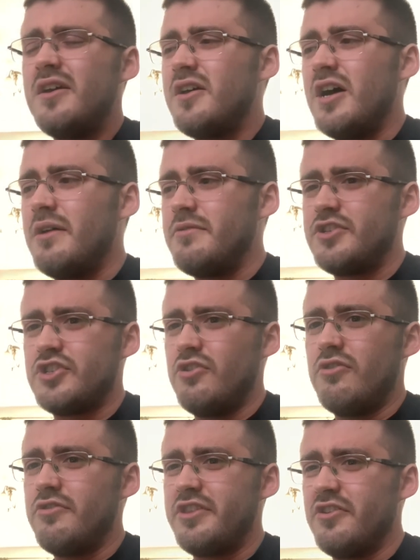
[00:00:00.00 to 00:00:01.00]
I would have saw
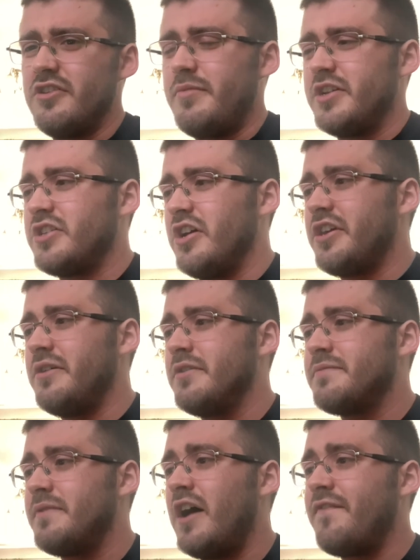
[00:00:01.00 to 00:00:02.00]
all the Autobots like
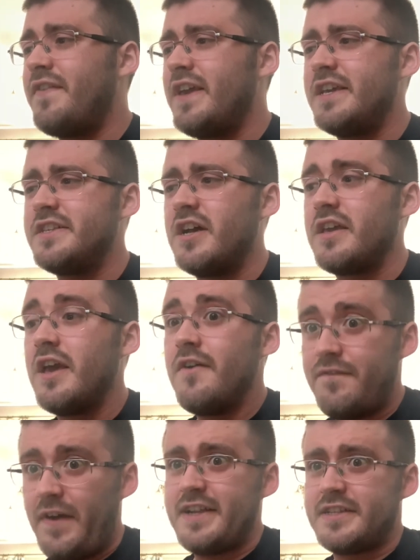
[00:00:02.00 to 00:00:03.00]
humans, but I think he's
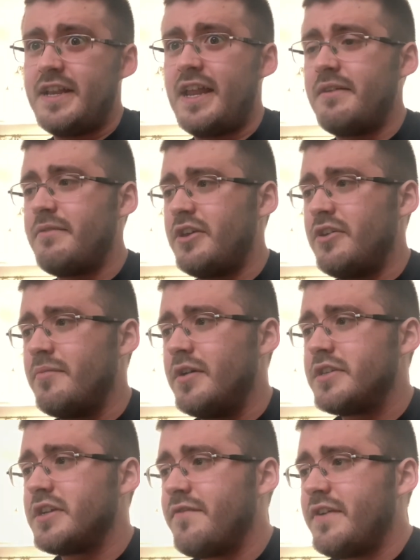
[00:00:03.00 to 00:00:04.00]
like fascinated with
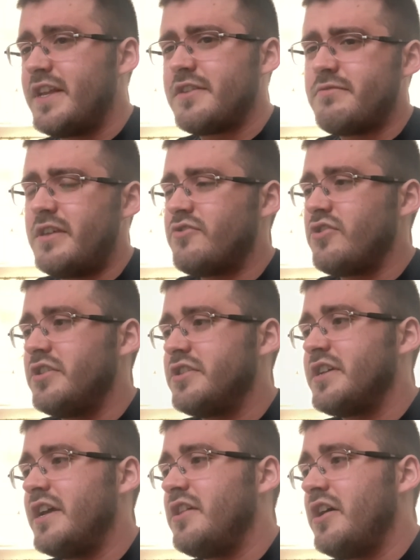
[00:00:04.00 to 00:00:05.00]
humans. I think that's what they're trying to
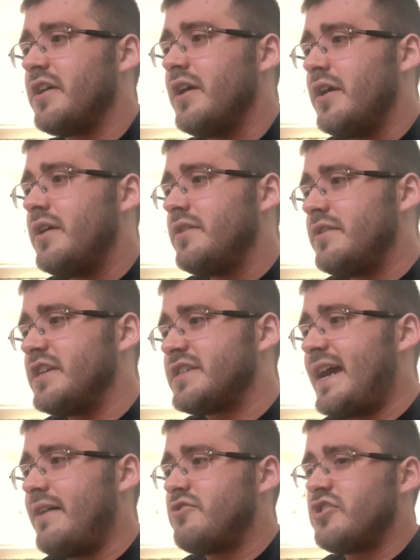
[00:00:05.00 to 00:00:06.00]
say. Like, this
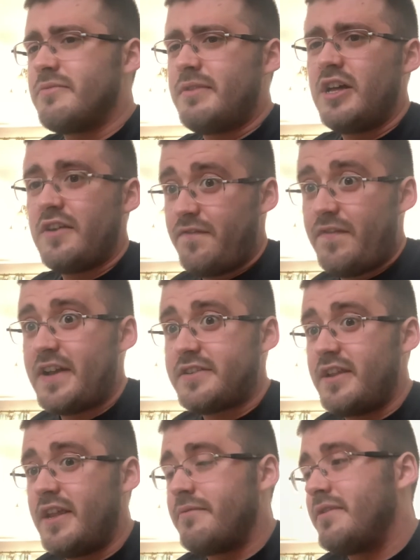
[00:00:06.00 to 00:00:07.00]
character's gonna be like
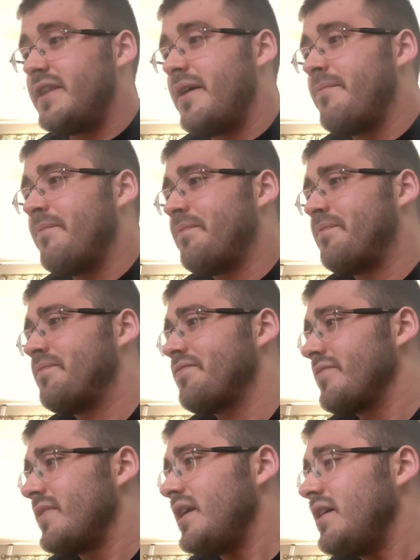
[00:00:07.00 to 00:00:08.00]
fascinated with them.
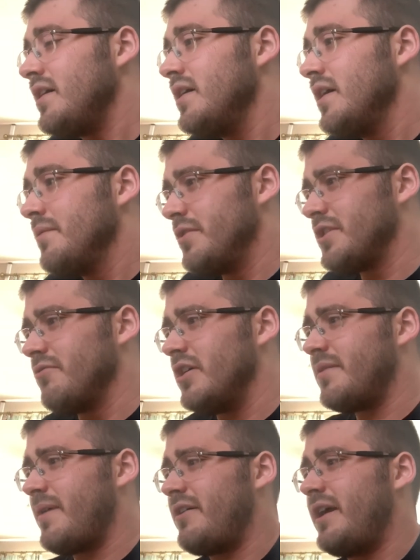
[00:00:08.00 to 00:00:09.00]
But the
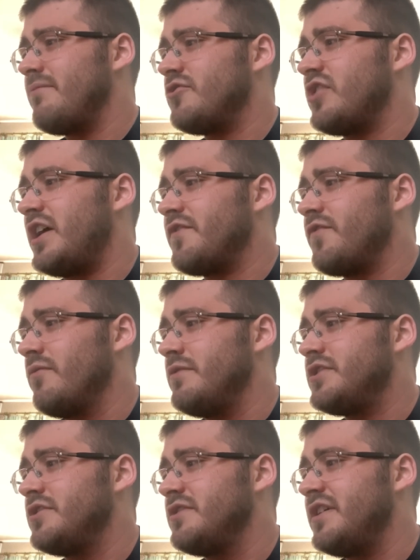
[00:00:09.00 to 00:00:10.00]
one about him
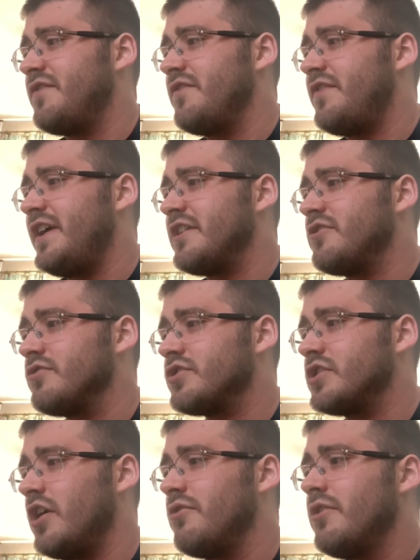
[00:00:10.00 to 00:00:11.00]
transforming to different
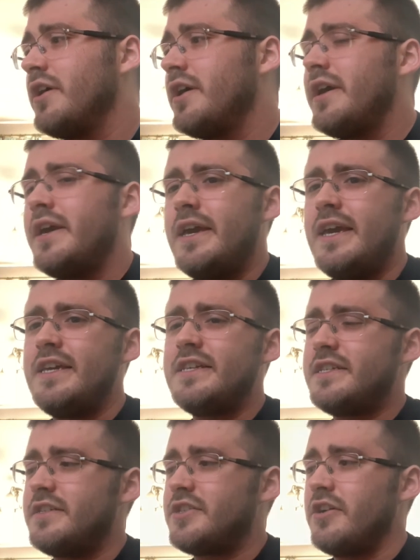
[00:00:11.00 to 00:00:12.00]
vehicles, so
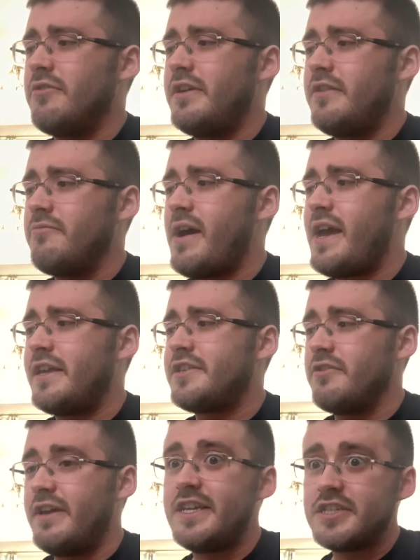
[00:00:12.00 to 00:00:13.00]
he's so in the way,
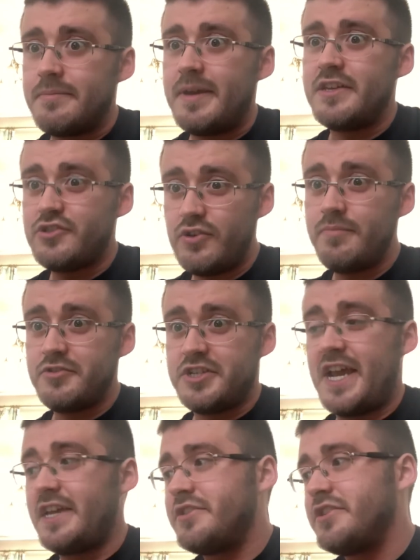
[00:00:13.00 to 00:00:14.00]
so he's gonna be a triple
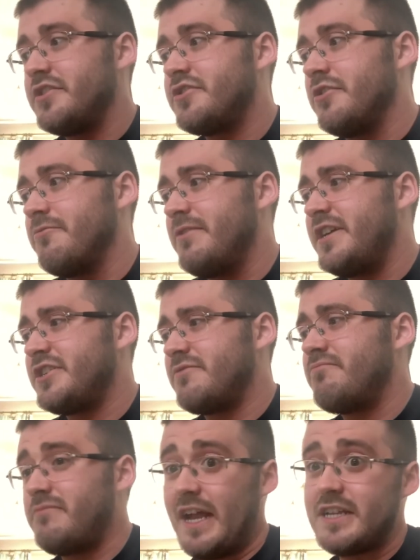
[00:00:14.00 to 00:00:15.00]
changer, so
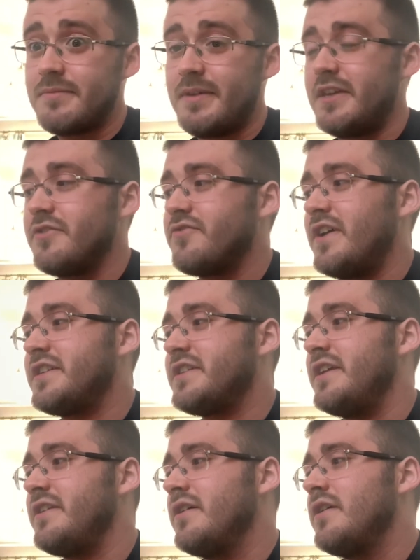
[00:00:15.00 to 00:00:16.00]
which that's gonna be interesting.